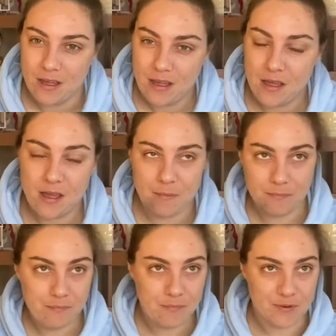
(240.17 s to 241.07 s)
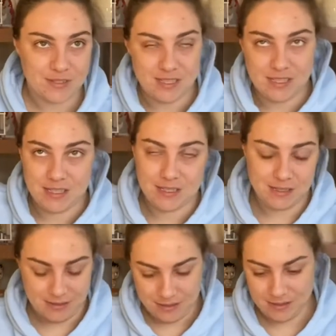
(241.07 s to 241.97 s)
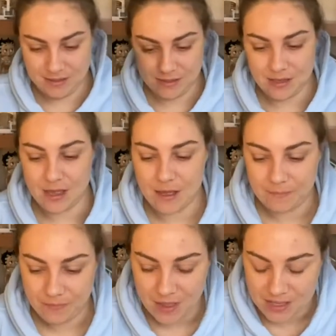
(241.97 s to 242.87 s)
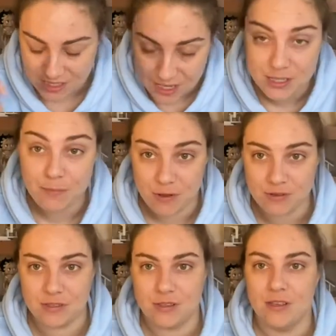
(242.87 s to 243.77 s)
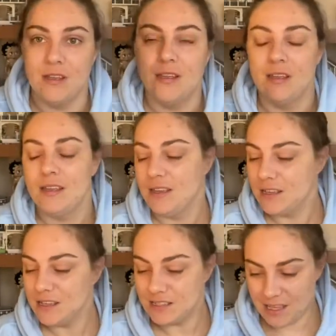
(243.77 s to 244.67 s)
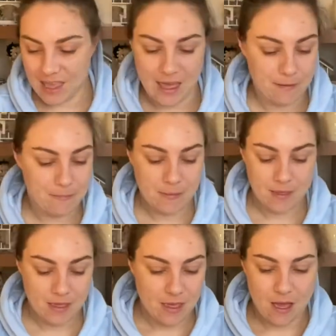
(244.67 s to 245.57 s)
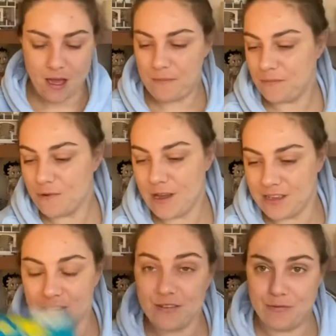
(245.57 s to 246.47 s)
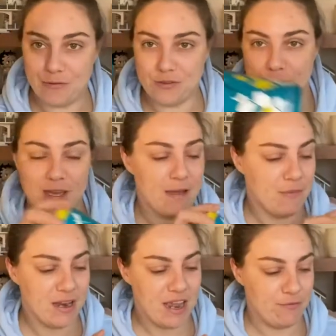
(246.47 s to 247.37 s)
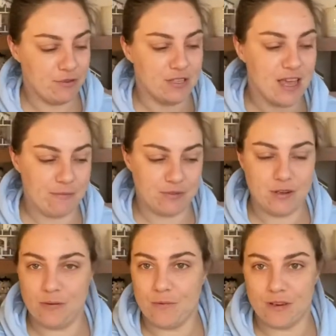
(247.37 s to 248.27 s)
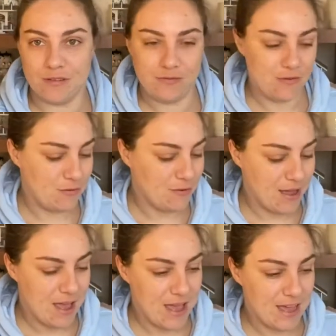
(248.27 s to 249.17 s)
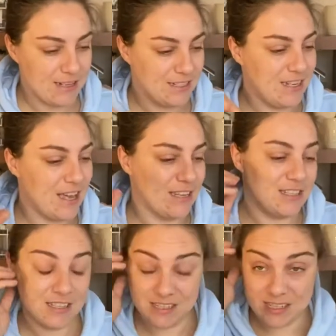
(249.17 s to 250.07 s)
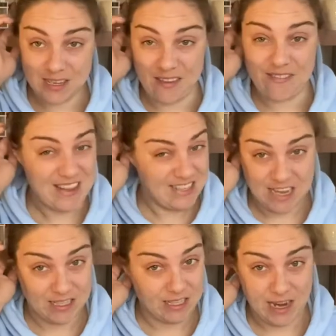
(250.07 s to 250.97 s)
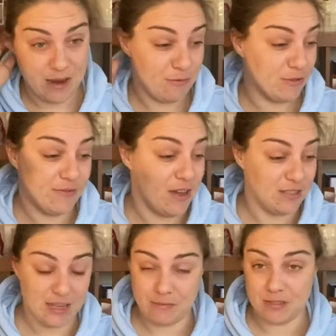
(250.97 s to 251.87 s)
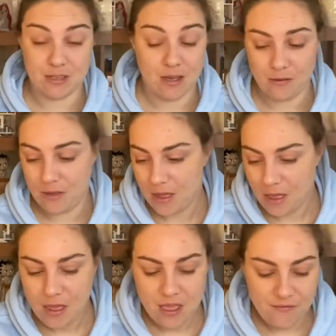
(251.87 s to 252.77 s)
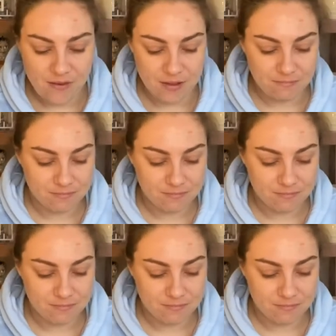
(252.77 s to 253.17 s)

her boss's, um, her son's boss. So yeah, I'm quite looking forward to it. And my neighbour is absolutely wonderful. And yeah, she, she's a fantastic neighbour as far as neighbours go. If I,